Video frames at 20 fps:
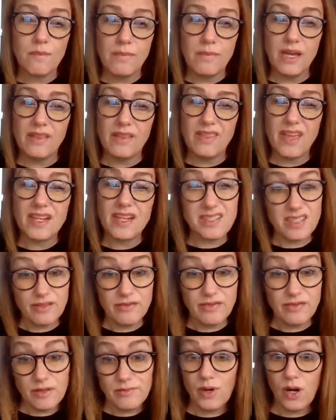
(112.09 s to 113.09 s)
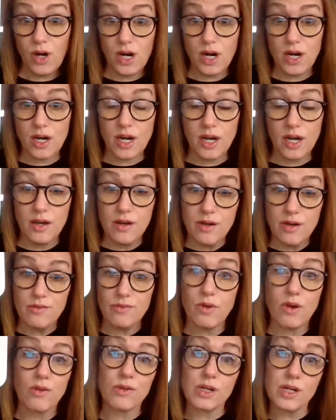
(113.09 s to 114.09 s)
But that's the fun part of
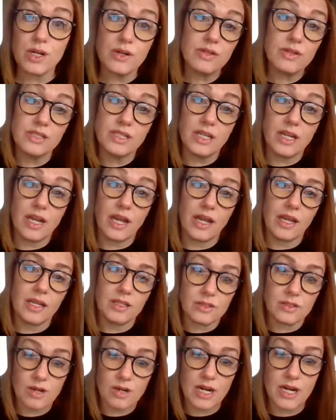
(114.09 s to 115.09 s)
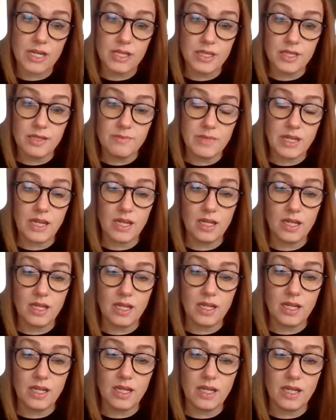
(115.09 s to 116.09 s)
what we're doing today is writing them
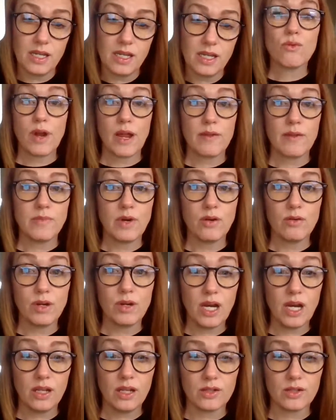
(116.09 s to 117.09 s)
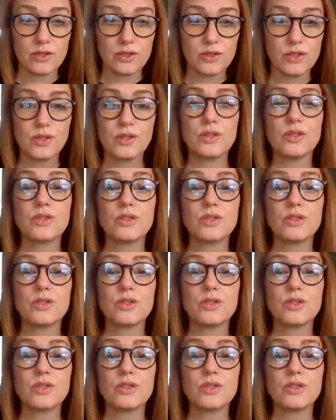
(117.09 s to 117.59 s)
in rainbow colors.